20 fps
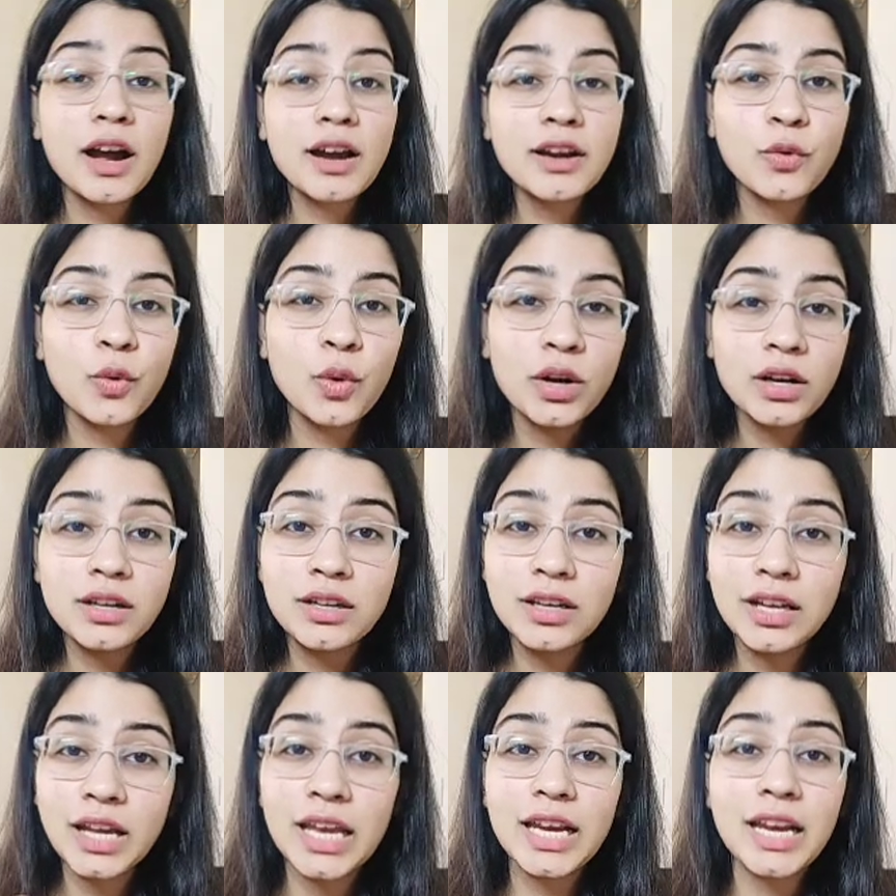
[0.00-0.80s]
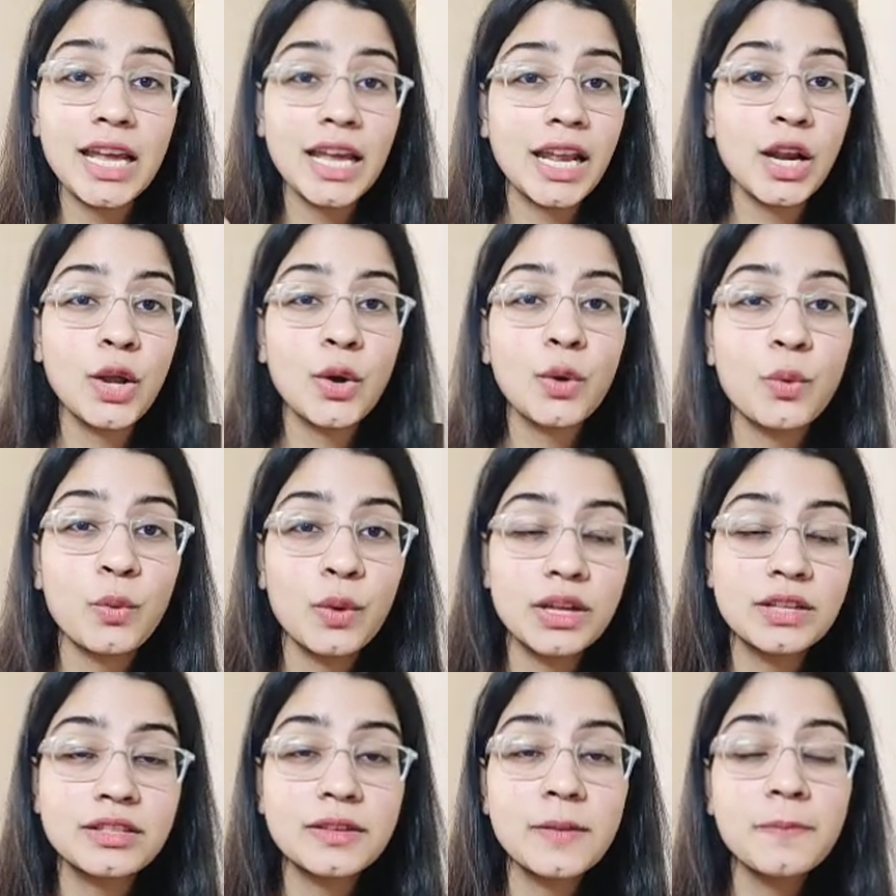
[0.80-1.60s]
command, what an
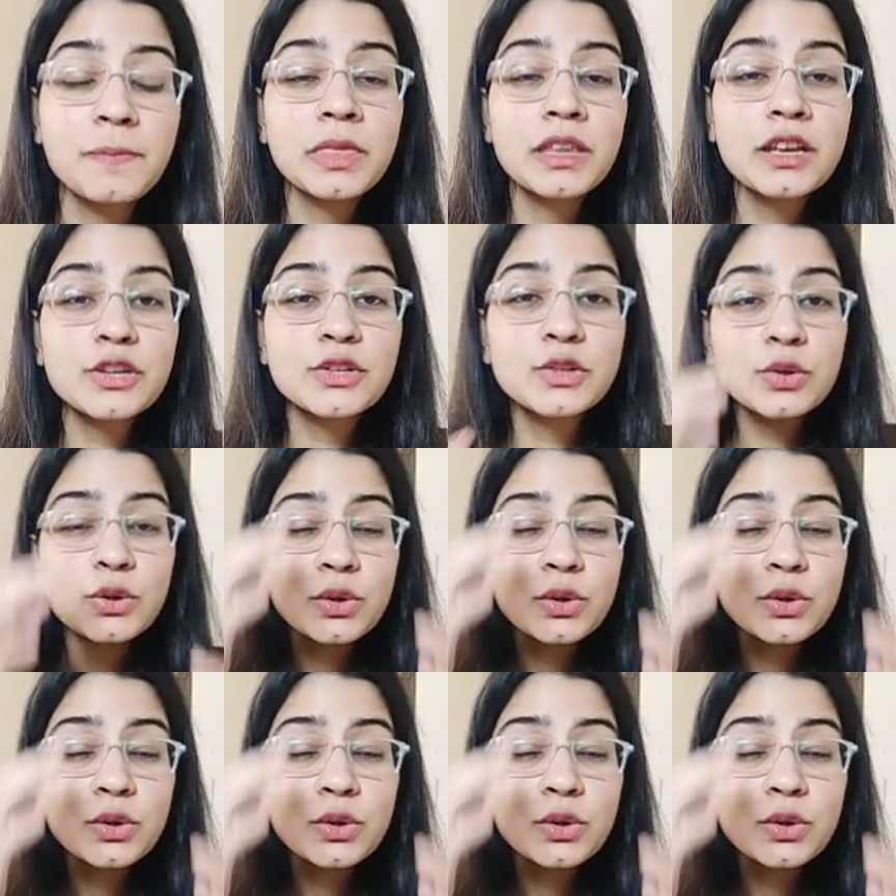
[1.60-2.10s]
eloquence.